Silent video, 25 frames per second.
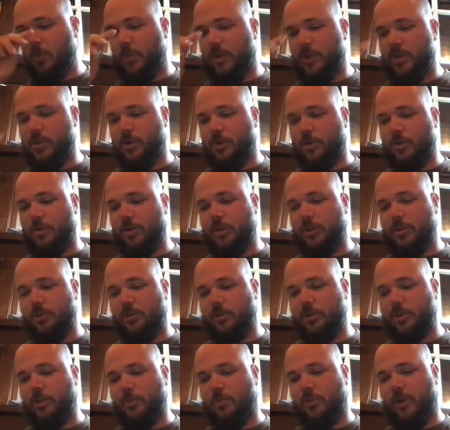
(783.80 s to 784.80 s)
We turned a little
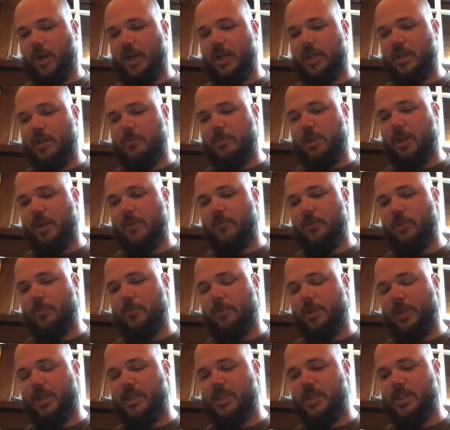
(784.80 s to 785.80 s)
to the right and made for the
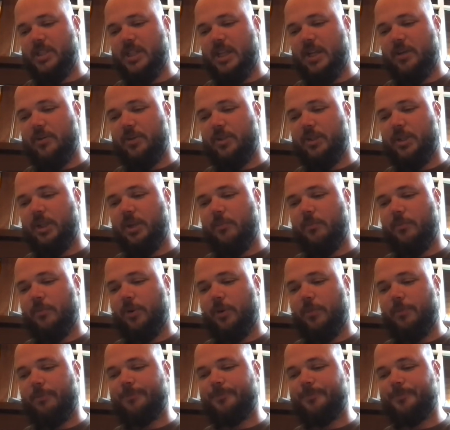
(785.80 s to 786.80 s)
place the sound had come
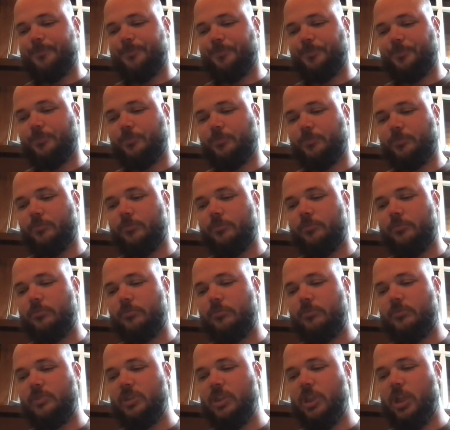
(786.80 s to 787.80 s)
from.
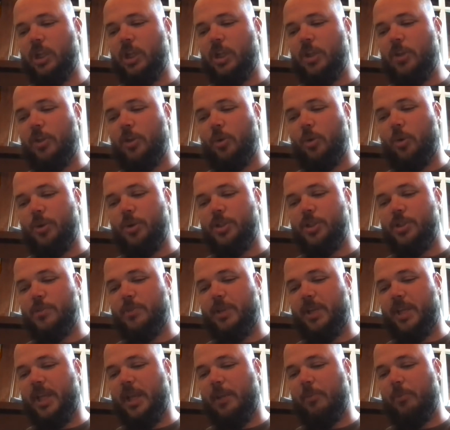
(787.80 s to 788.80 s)
The horses
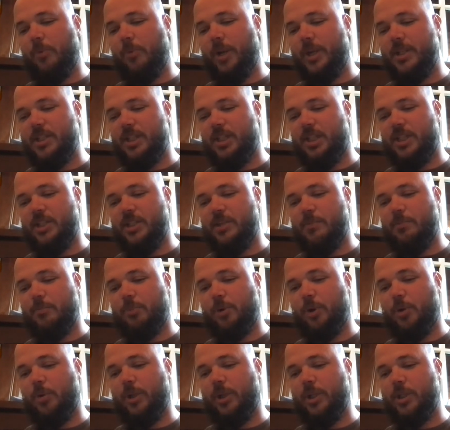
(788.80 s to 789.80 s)
became restless and
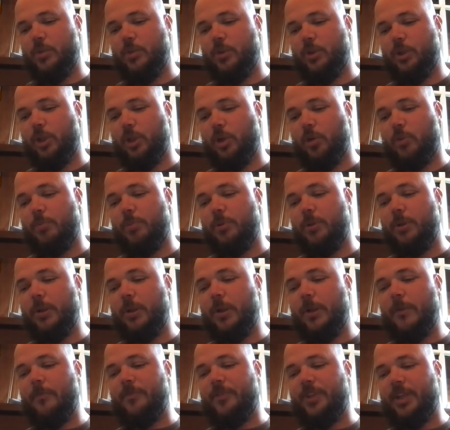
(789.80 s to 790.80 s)
broke into a lope.
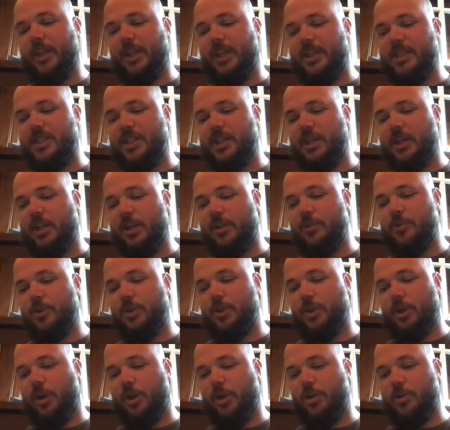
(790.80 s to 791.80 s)
In less than a
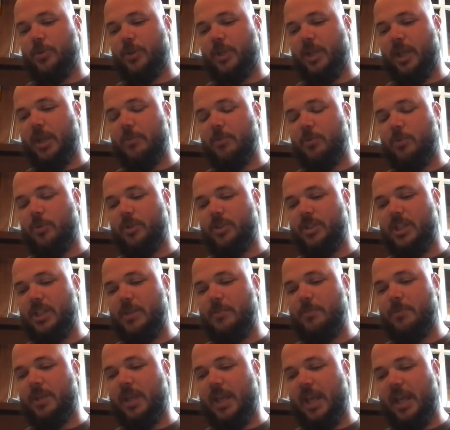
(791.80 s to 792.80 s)
hundred yards, we came to a
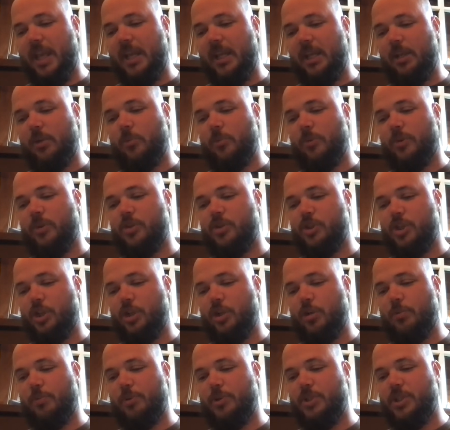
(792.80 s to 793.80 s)
deep canyon with
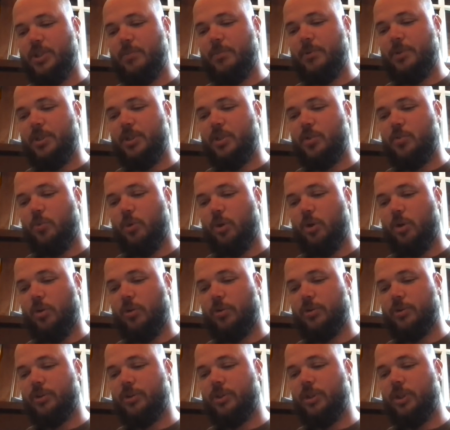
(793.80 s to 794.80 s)
sheer precipitous
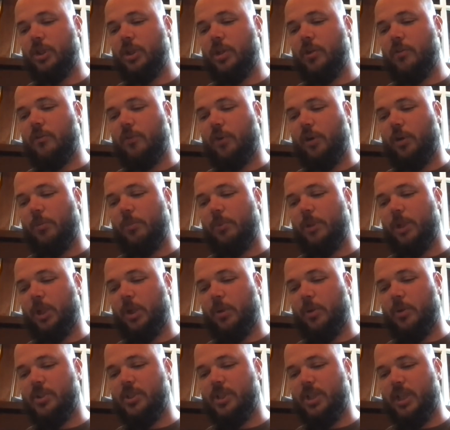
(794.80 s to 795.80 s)
walls. Far
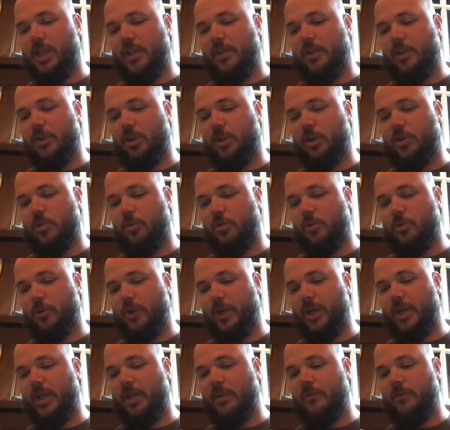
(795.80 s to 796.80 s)
below us lay the
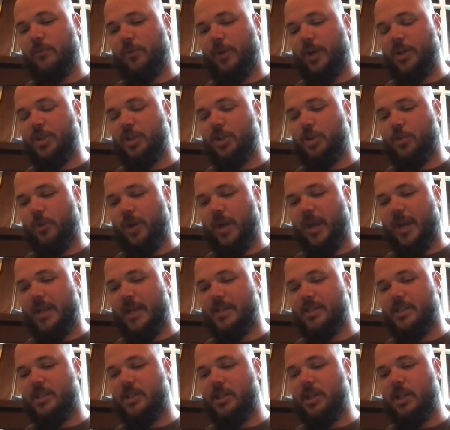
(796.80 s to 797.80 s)
green, fresh
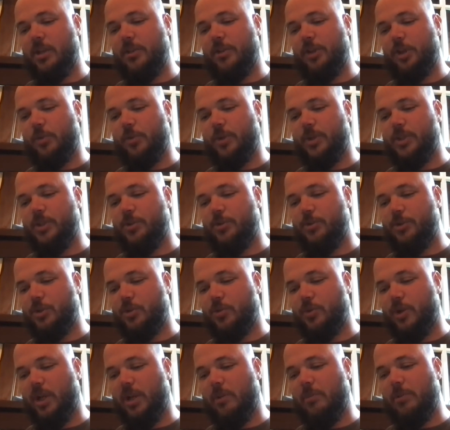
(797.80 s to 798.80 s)
grass, the crystal
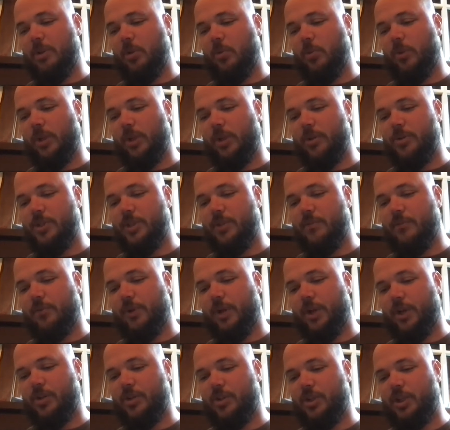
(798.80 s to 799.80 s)
stream, and the willows that
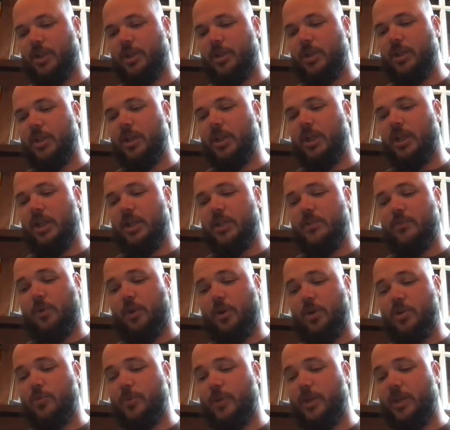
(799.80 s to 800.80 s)
fringed it. As
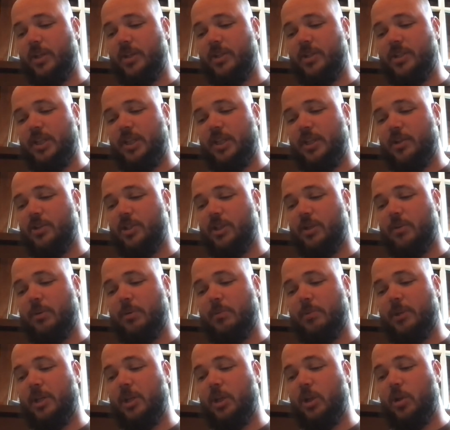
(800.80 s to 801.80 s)
far as we could see, there seemed to
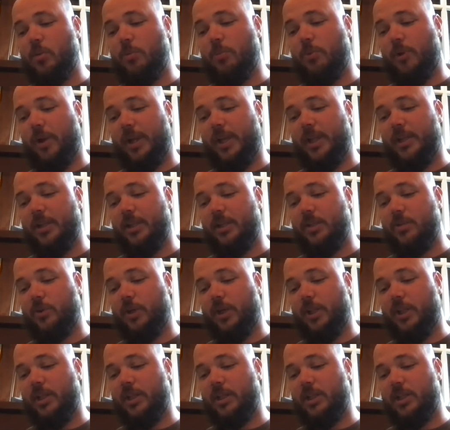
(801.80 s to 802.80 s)
be no break in the
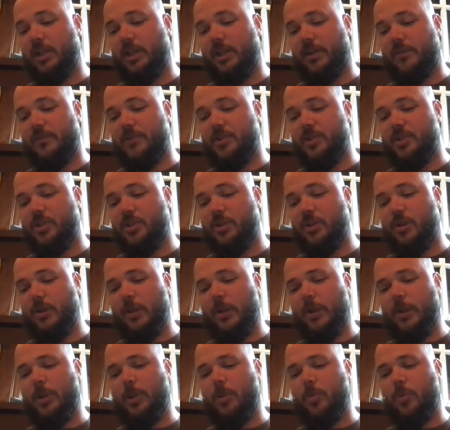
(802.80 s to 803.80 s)
cl- cliffs.
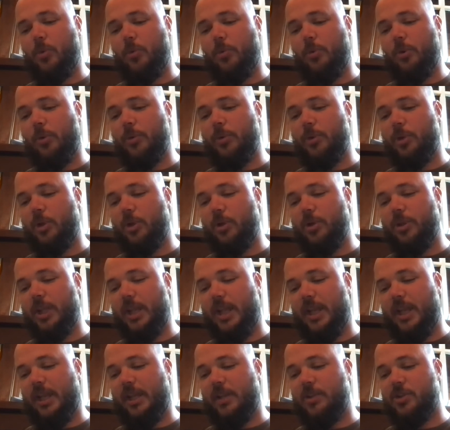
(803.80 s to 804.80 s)
We rode along
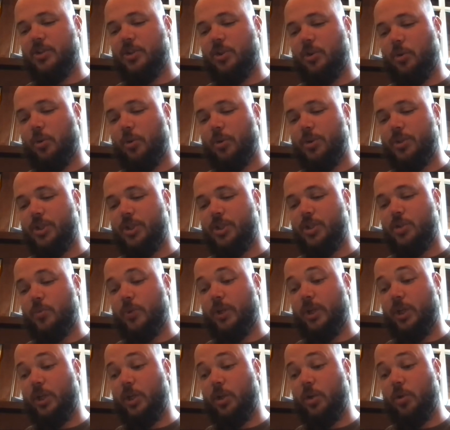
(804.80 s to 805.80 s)
the edge. The horses,
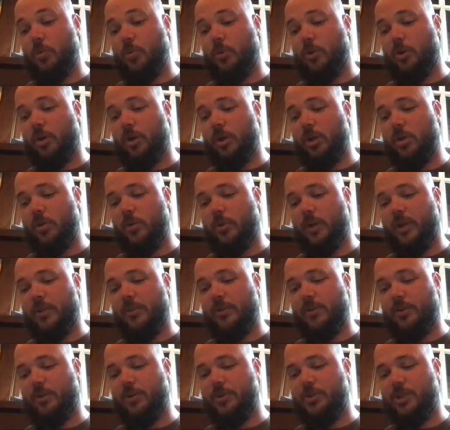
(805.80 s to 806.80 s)
we knew, were hungry
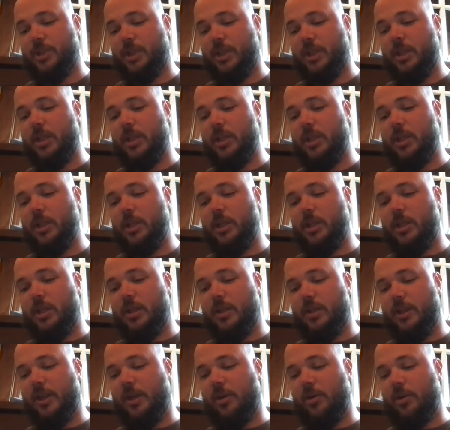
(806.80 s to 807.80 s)
and thirsty.
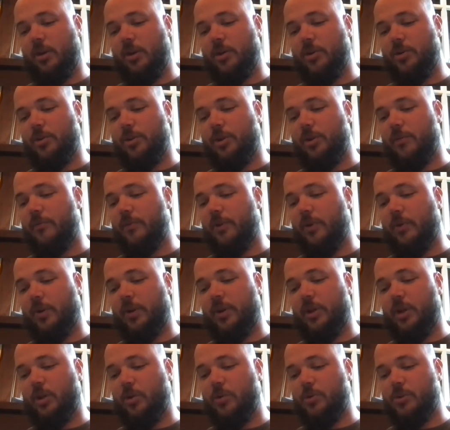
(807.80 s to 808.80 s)
There, under their very
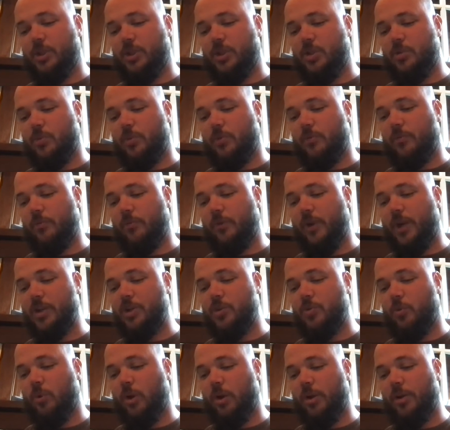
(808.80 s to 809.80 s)
noses, were
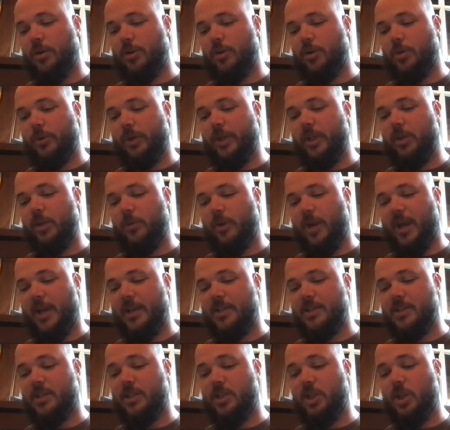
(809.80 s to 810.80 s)
fresh water, green
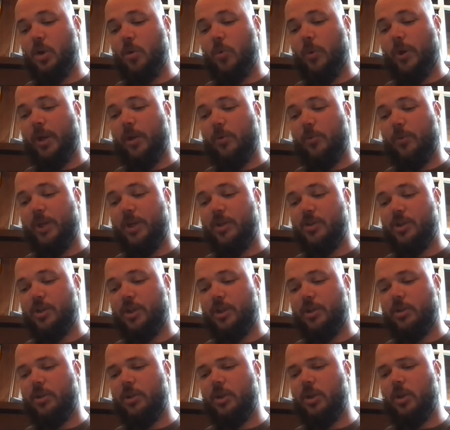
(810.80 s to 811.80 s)
grass, and no way to reach
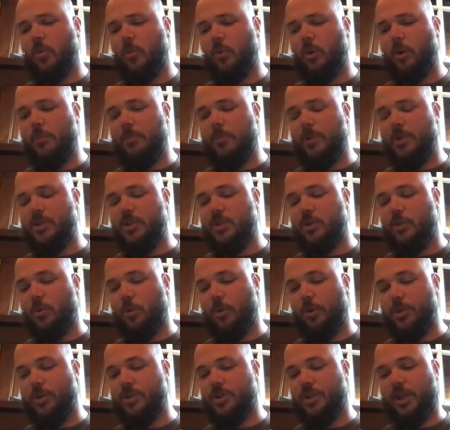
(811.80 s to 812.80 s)
it. What must a
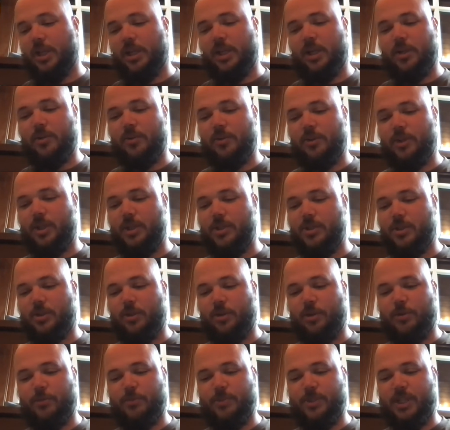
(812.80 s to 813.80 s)
horse think under these
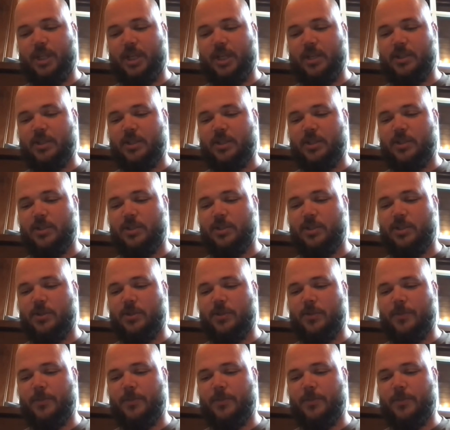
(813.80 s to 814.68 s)
circumstances?